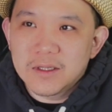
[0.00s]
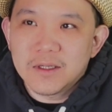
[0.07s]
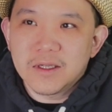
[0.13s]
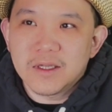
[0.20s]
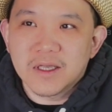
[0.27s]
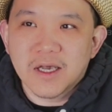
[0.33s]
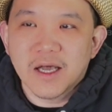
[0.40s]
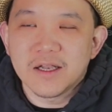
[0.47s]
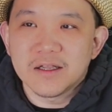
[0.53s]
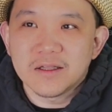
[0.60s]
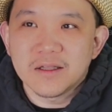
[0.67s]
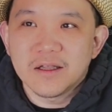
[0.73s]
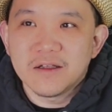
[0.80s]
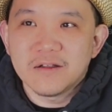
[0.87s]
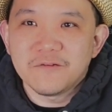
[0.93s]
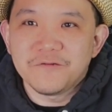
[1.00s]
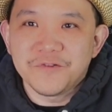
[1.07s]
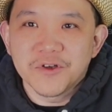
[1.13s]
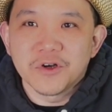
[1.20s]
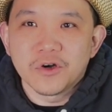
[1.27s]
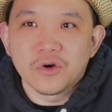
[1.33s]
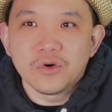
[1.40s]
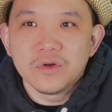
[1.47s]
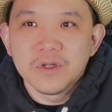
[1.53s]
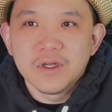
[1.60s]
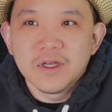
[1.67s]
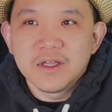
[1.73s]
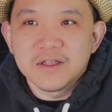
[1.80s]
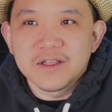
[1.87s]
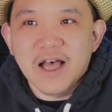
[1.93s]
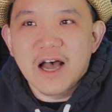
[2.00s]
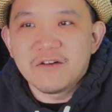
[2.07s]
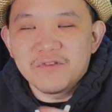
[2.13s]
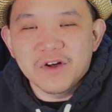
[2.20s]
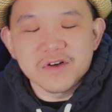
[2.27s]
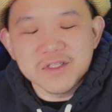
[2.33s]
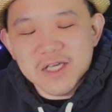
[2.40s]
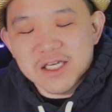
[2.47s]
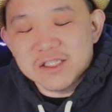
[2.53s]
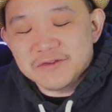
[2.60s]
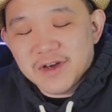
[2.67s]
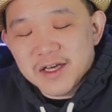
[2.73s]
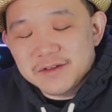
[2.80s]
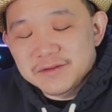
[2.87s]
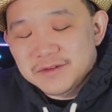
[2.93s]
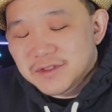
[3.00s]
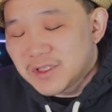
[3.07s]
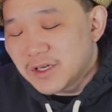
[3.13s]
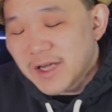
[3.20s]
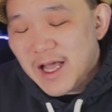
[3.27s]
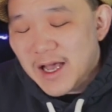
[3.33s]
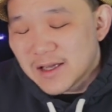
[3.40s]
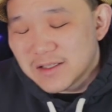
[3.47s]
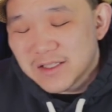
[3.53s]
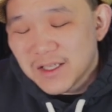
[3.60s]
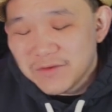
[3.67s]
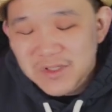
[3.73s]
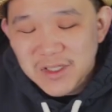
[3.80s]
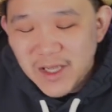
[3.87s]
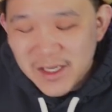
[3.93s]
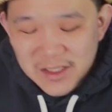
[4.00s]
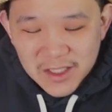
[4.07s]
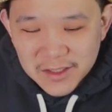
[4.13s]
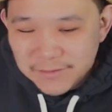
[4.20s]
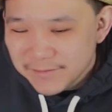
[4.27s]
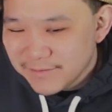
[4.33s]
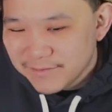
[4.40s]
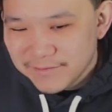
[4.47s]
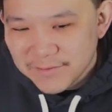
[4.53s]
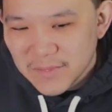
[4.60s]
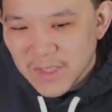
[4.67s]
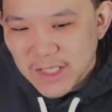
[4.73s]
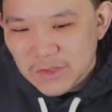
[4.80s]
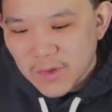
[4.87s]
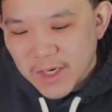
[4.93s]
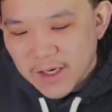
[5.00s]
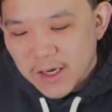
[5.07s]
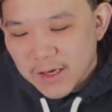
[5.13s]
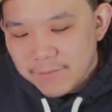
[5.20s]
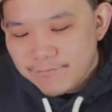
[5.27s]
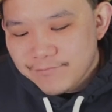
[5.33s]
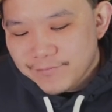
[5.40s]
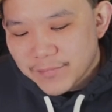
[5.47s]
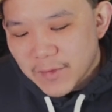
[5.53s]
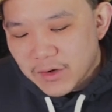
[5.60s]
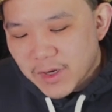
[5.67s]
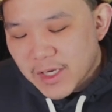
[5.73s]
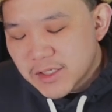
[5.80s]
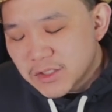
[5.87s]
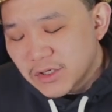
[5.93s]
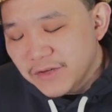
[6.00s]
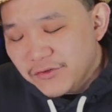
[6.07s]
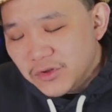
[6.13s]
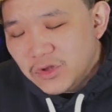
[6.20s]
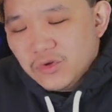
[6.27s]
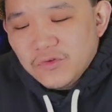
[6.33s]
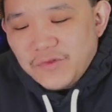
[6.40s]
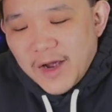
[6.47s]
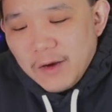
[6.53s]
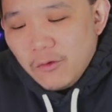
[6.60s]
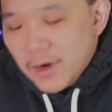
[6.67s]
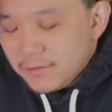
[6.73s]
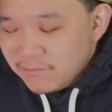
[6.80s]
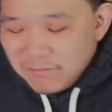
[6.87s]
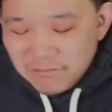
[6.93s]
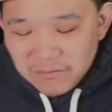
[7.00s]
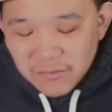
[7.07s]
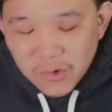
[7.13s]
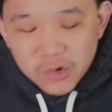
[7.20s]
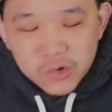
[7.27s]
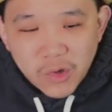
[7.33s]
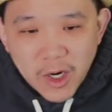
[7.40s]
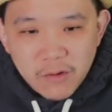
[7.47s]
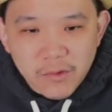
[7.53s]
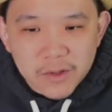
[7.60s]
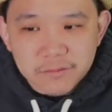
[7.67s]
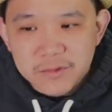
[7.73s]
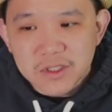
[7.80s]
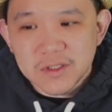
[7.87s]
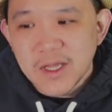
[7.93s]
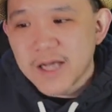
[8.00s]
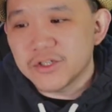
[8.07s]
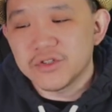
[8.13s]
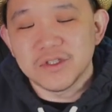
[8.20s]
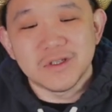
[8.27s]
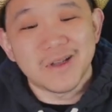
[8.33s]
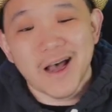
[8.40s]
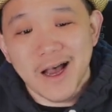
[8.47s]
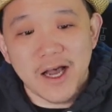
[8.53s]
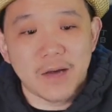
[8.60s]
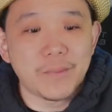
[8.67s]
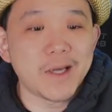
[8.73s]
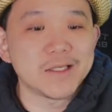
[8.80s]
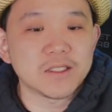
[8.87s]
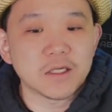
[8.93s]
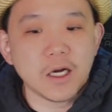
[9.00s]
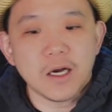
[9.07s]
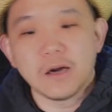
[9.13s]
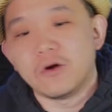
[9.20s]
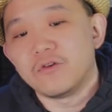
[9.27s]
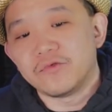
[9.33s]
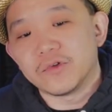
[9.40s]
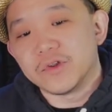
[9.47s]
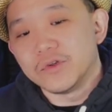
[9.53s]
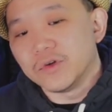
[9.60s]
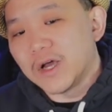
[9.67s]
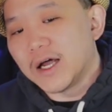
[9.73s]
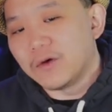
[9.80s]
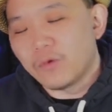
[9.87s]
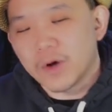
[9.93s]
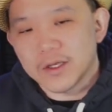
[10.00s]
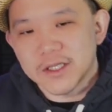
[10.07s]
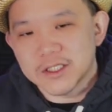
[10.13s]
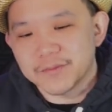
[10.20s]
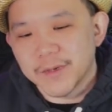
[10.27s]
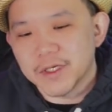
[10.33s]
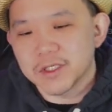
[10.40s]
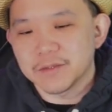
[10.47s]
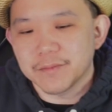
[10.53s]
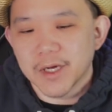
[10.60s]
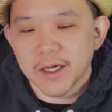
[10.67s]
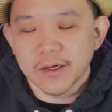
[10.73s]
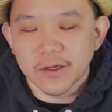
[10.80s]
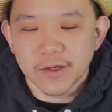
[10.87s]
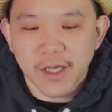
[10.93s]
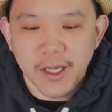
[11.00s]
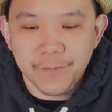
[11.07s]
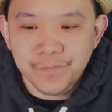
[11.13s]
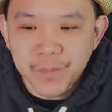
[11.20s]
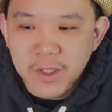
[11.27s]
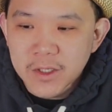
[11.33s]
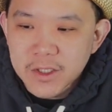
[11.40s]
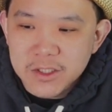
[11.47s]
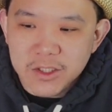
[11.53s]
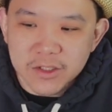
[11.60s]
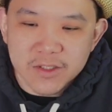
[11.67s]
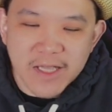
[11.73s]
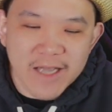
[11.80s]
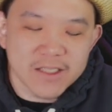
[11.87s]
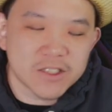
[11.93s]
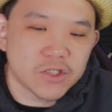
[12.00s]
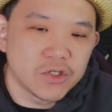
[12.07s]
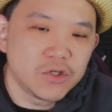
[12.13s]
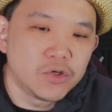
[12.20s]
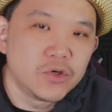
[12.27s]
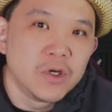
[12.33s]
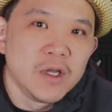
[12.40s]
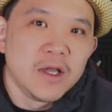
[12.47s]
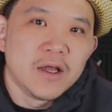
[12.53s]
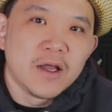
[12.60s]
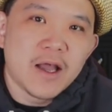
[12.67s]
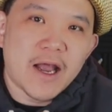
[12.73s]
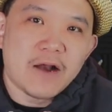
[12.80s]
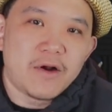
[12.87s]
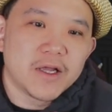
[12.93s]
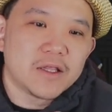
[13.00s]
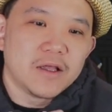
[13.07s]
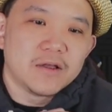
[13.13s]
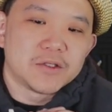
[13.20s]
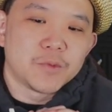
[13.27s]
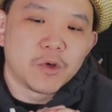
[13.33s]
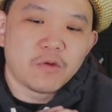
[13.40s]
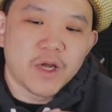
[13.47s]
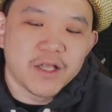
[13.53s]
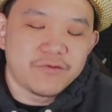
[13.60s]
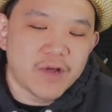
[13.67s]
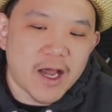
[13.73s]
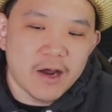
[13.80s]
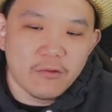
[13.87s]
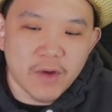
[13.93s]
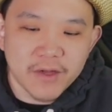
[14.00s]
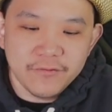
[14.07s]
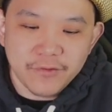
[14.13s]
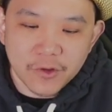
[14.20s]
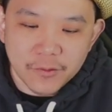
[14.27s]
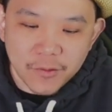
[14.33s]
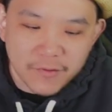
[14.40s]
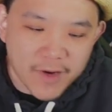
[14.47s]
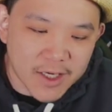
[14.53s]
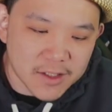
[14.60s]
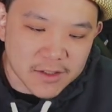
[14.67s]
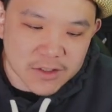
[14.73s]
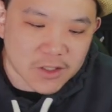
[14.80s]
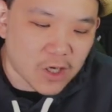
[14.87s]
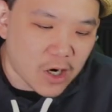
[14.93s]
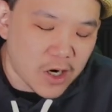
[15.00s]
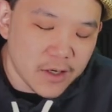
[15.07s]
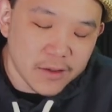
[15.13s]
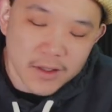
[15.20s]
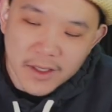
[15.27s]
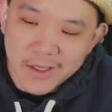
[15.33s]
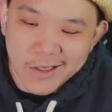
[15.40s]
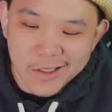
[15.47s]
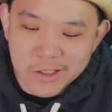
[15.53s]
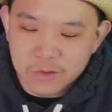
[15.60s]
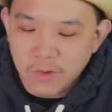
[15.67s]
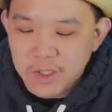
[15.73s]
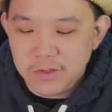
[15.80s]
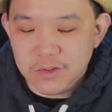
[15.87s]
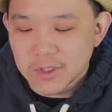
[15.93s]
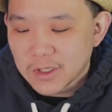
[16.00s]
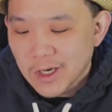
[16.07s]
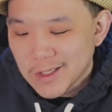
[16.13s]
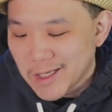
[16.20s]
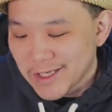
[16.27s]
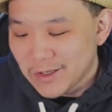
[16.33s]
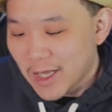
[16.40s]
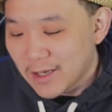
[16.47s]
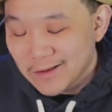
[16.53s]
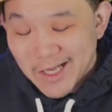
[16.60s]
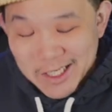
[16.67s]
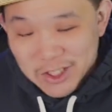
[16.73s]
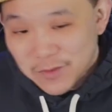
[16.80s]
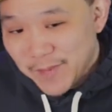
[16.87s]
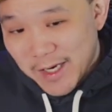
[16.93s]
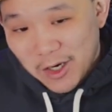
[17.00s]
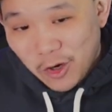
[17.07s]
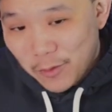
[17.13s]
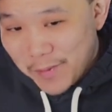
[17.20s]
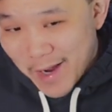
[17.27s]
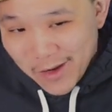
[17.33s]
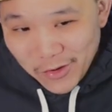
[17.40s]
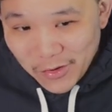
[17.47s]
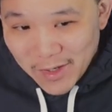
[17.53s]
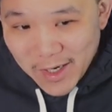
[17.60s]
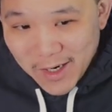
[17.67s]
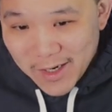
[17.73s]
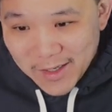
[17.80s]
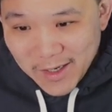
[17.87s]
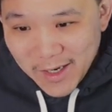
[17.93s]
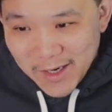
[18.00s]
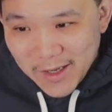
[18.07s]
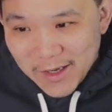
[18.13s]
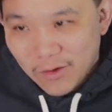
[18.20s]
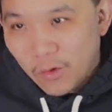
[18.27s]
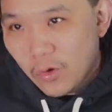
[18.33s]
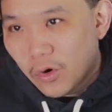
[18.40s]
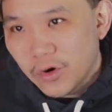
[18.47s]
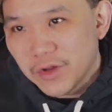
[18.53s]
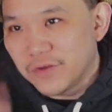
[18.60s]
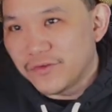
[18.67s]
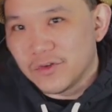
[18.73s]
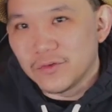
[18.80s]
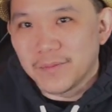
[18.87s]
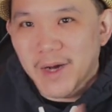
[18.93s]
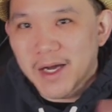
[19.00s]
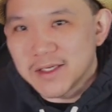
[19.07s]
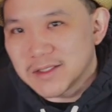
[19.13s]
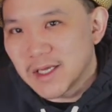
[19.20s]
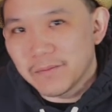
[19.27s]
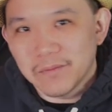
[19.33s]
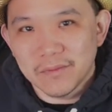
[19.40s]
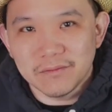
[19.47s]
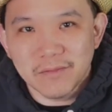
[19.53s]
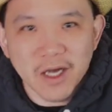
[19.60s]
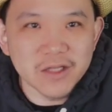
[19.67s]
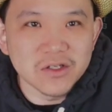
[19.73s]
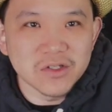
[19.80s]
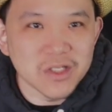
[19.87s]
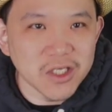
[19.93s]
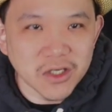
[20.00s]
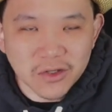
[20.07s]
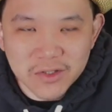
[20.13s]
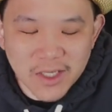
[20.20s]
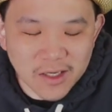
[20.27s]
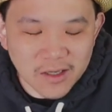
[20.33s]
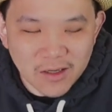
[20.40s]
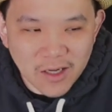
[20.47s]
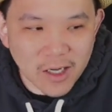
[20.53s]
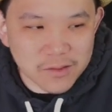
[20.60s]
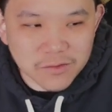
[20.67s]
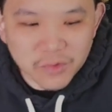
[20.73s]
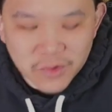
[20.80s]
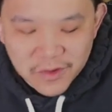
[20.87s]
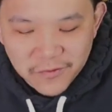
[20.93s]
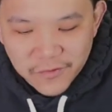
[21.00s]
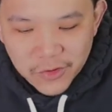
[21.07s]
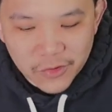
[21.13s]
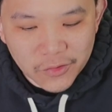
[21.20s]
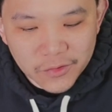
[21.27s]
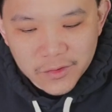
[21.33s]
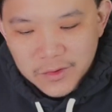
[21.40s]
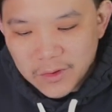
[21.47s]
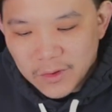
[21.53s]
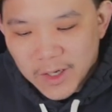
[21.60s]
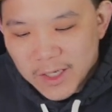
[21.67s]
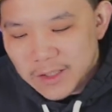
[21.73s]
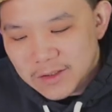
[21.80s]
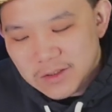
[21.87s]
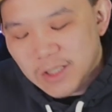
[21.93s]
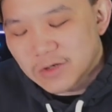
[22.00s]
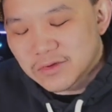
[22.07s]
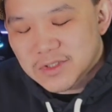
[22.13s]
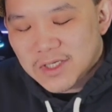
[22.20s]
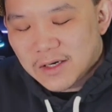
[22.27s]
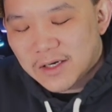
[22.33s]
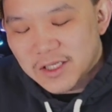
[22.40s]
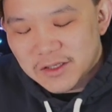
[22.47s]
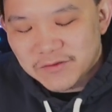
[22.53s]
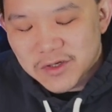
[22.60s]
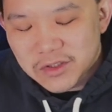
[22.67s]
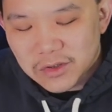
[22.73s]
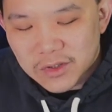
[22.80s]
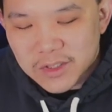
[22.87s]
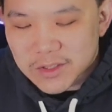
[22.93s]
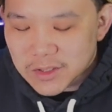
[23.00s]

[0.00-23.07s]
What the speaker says: It kind of feel not very satisfied. So yeah, 17, 18, that's what I got. Okay, so if you do find one, go try one. It's actually not a bad cigar. Hopefully you got one that's better than mine, okay? So thanks to Eric, Smoke One If You Have One, for providing the cigar. It is one of those cigars that unless you buy the whole pack, you're not gonna get it. Or if you buy some other deal that comes with a few, right? They don't sell it individually.